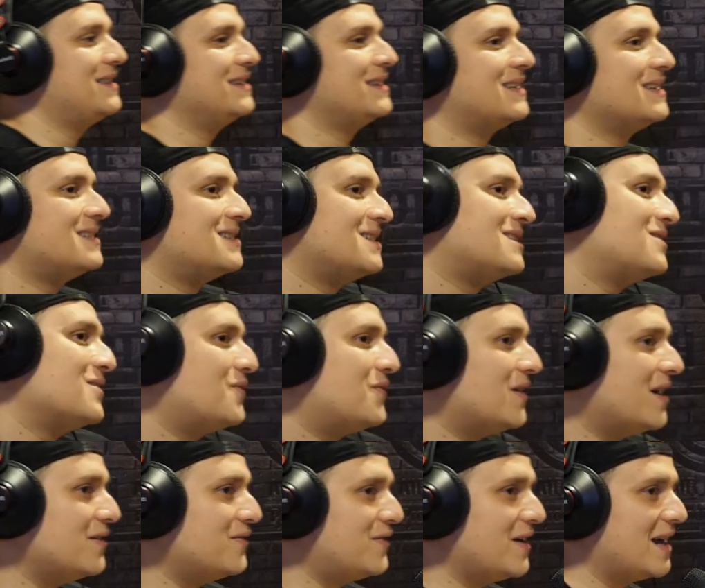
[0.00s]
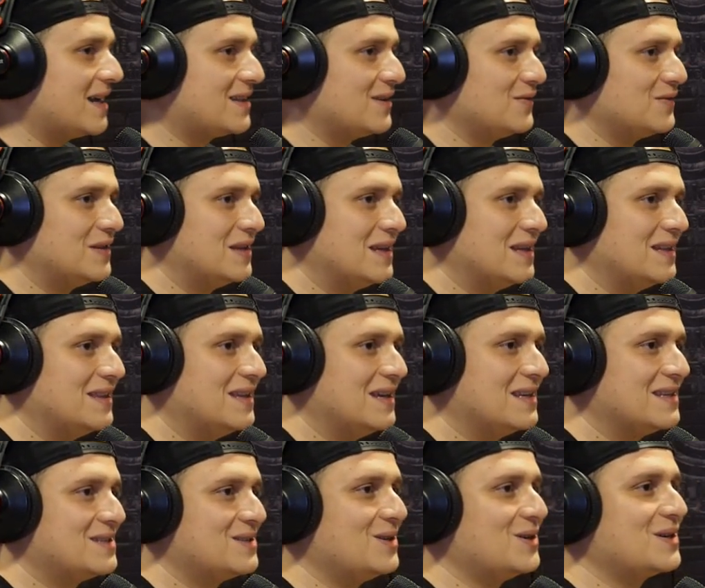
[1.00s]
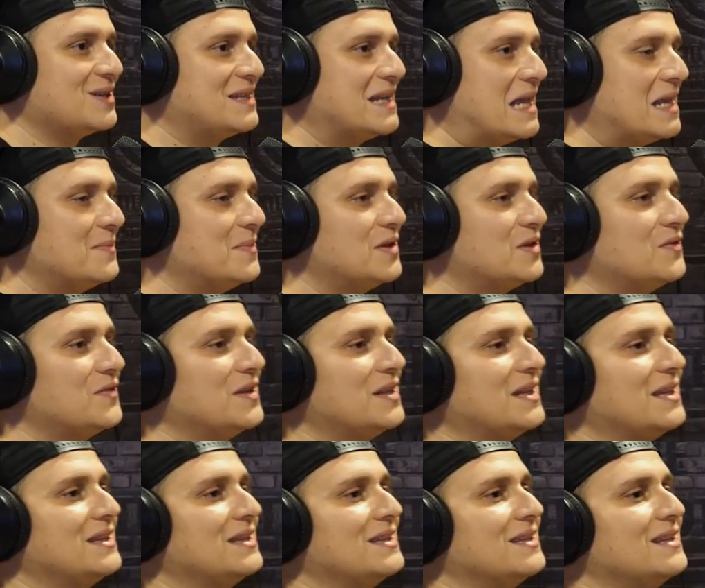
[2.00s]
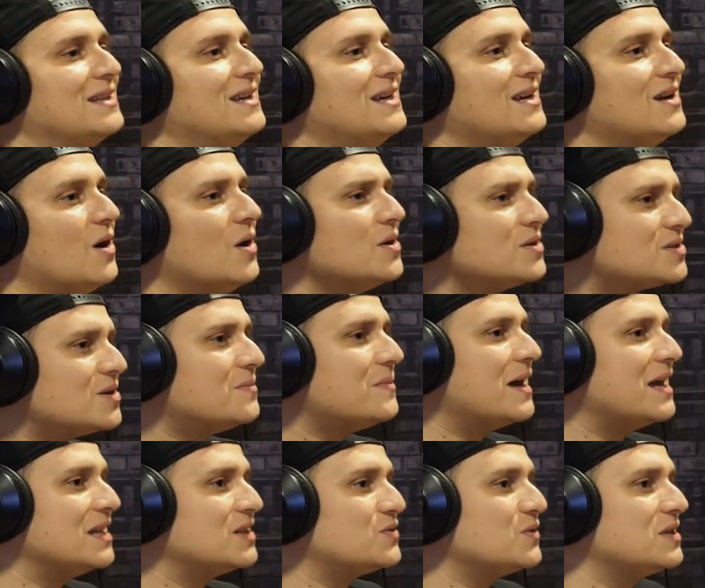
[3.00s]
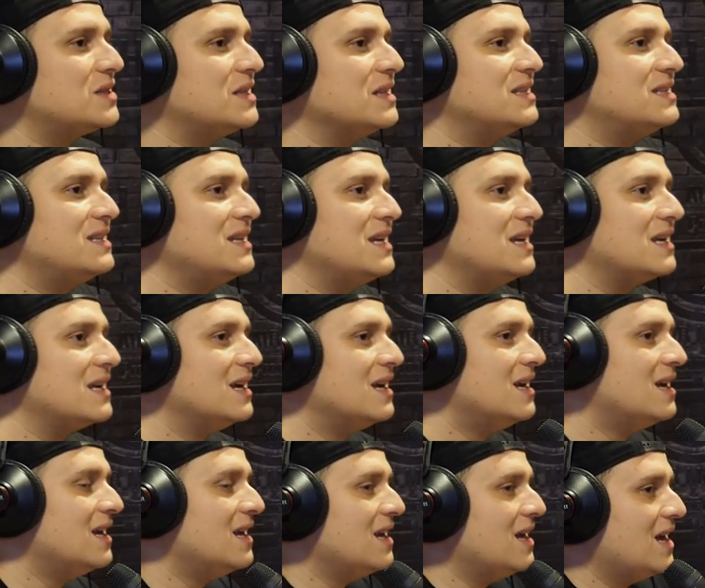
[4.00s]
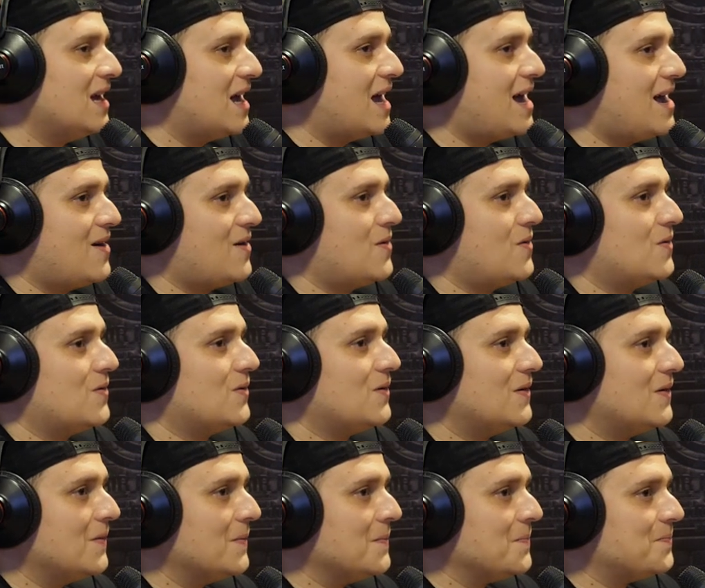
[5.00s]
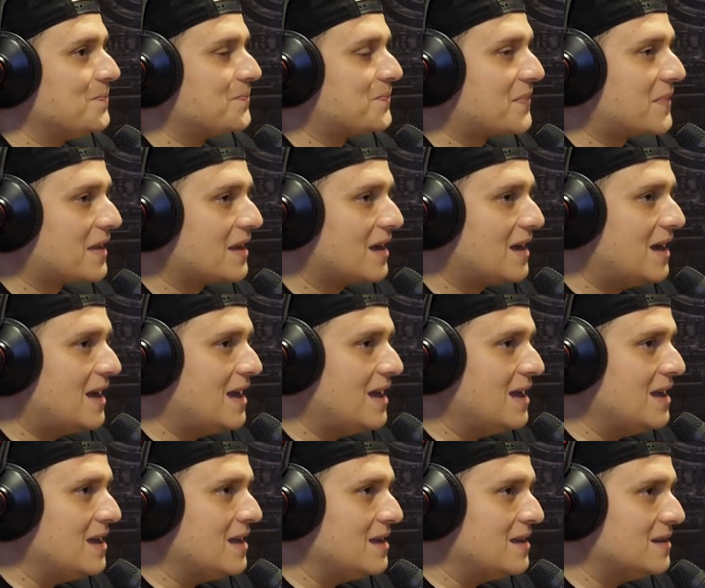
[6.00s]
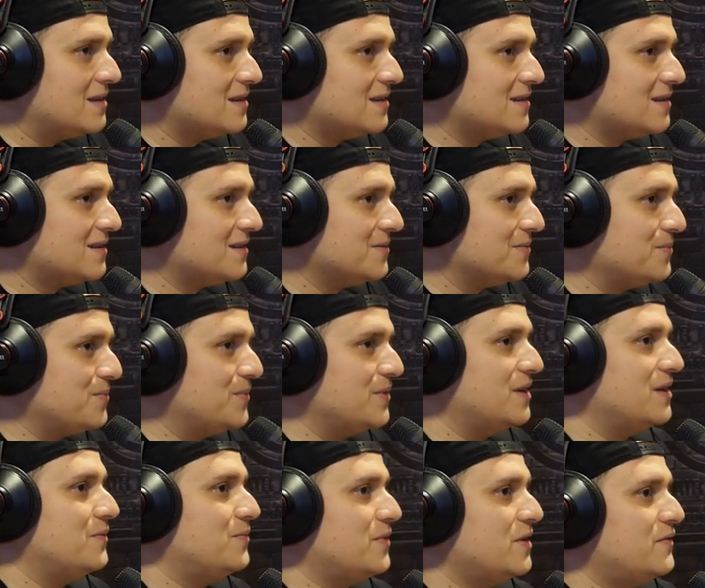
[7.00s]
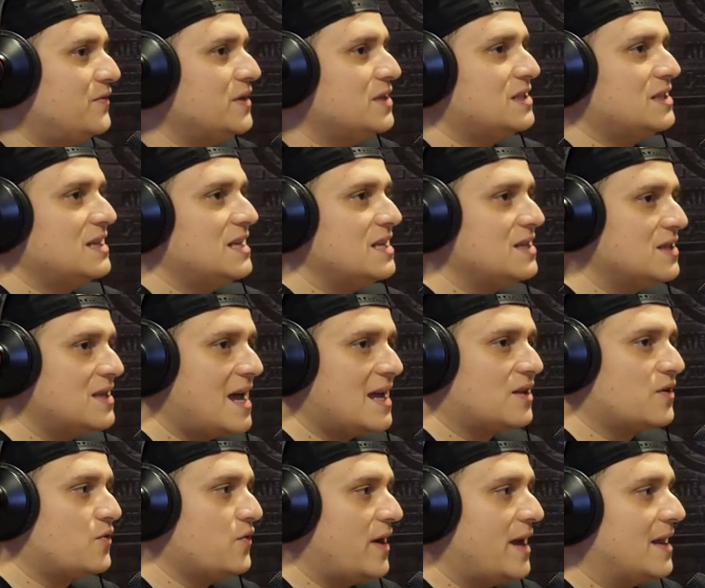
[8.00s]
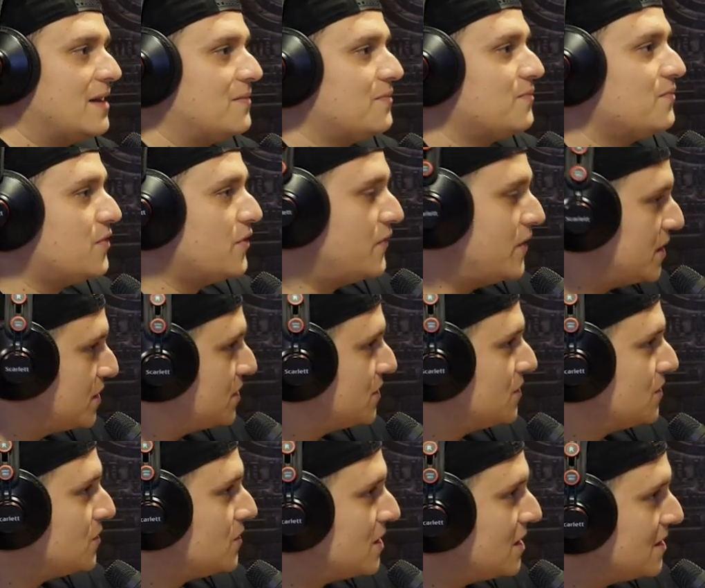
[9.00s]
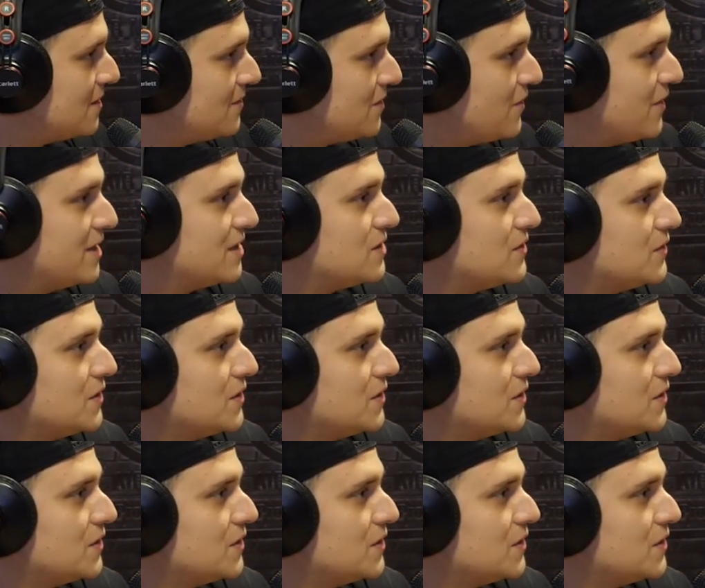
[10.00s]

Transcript: think it's just the fact of the circus element of it, and also my interest in seeing how a previously that great professional, one of the greatest